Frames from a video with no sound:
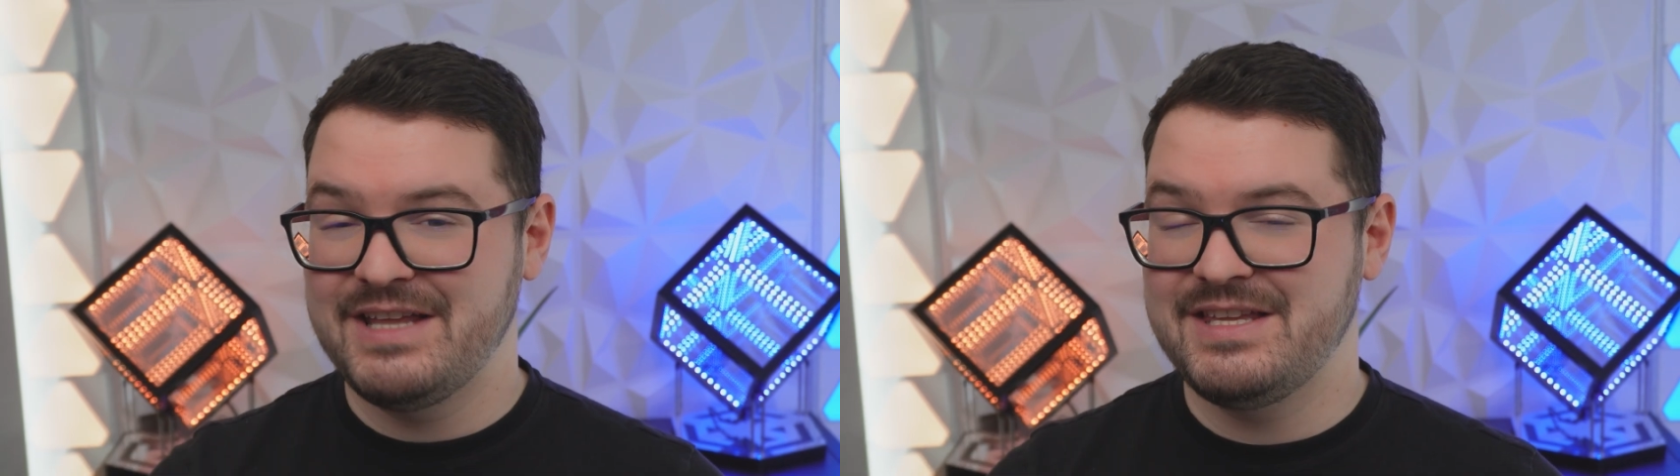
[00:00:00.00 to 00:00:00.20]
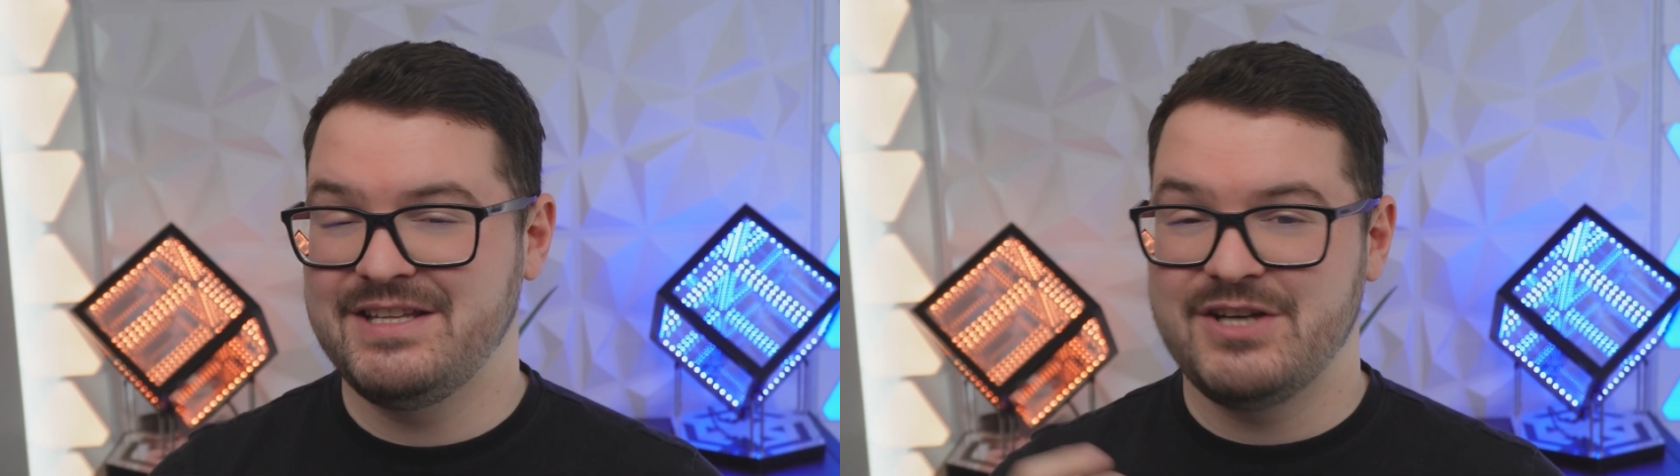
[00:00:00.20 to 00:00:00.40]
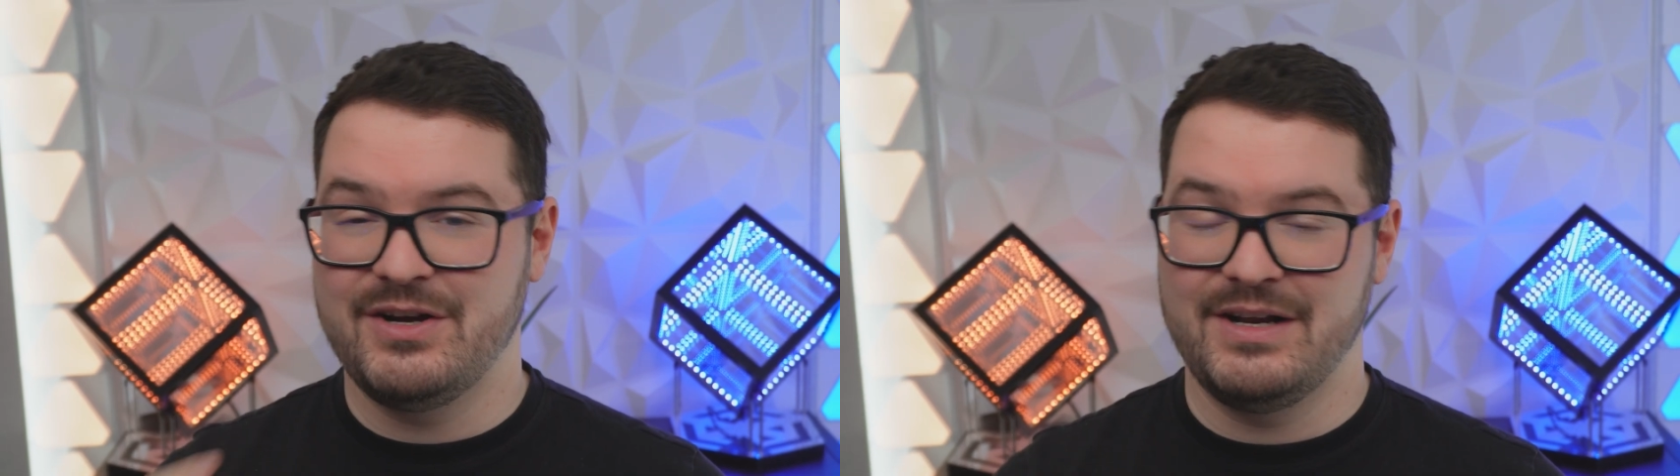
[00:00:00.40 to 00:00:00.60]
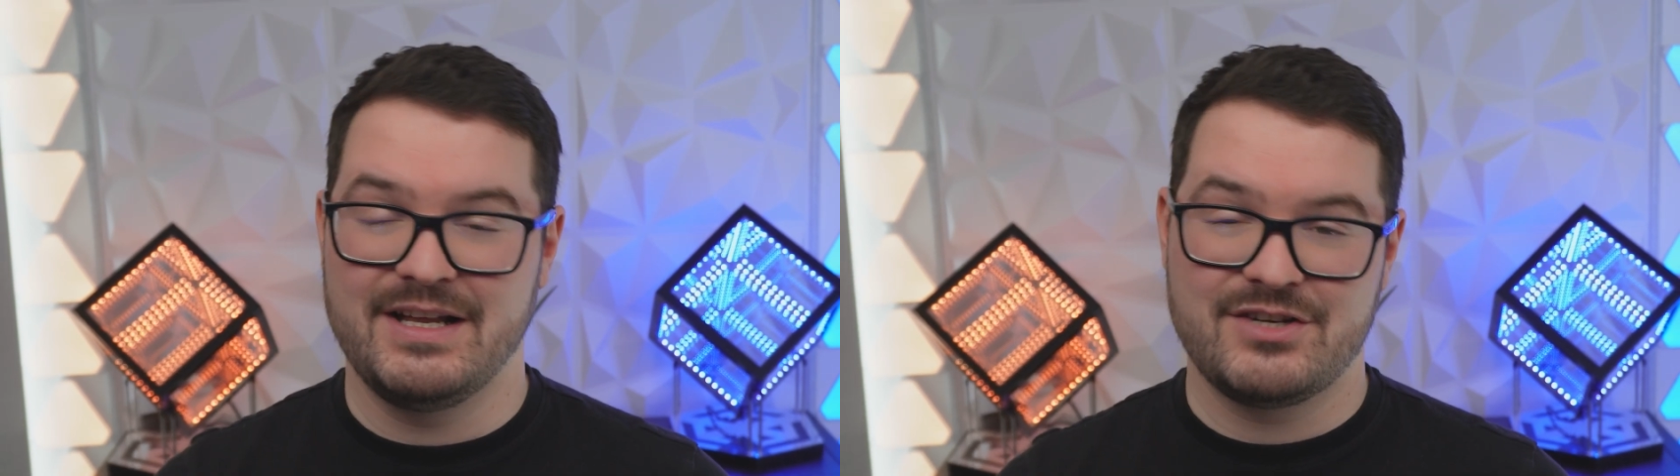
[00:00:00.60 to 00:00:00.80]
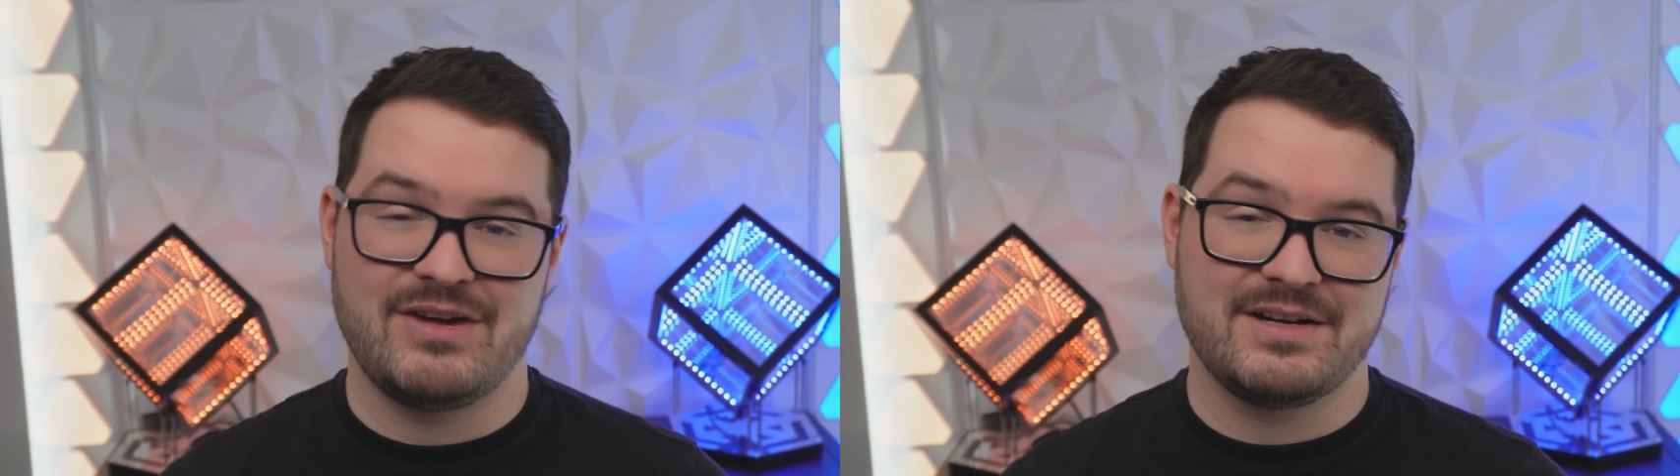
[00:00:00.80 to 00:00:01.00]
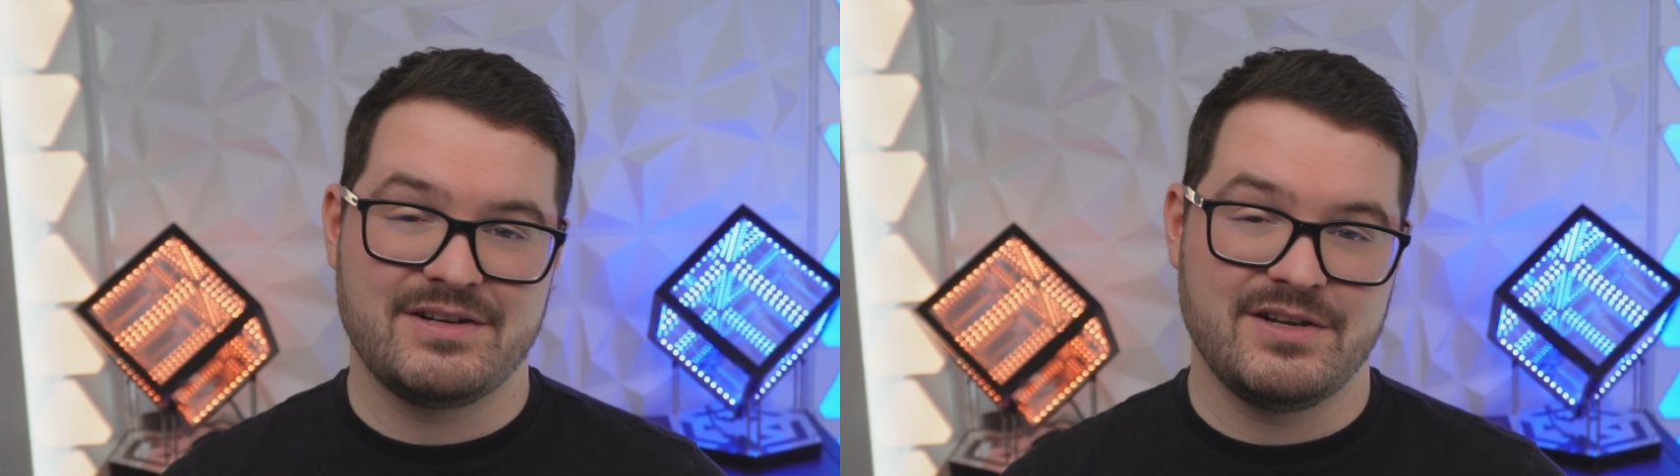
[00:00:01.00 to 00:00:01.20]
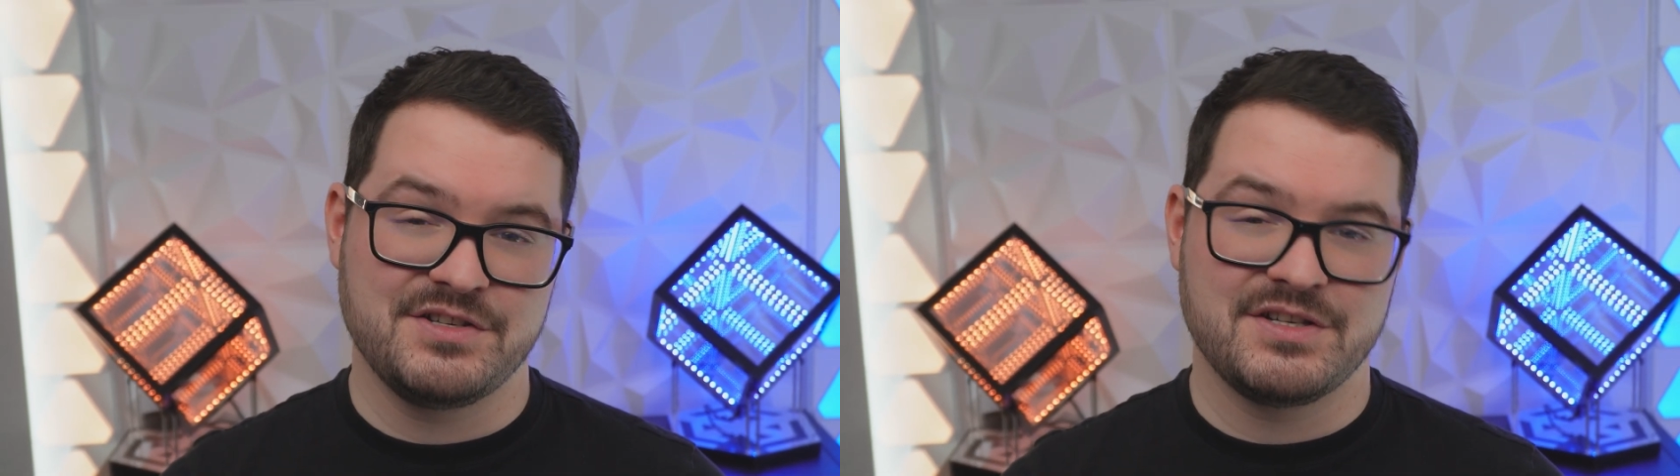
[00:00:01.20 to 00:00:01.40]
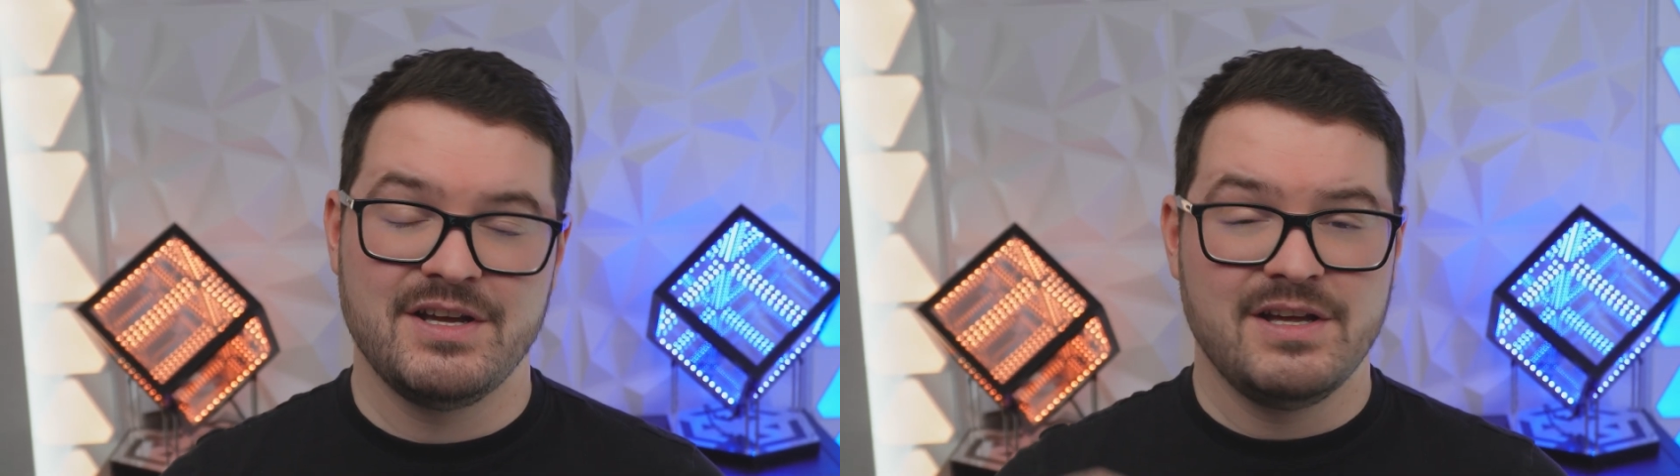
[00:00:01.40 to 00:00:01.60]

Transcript: the internal extractors.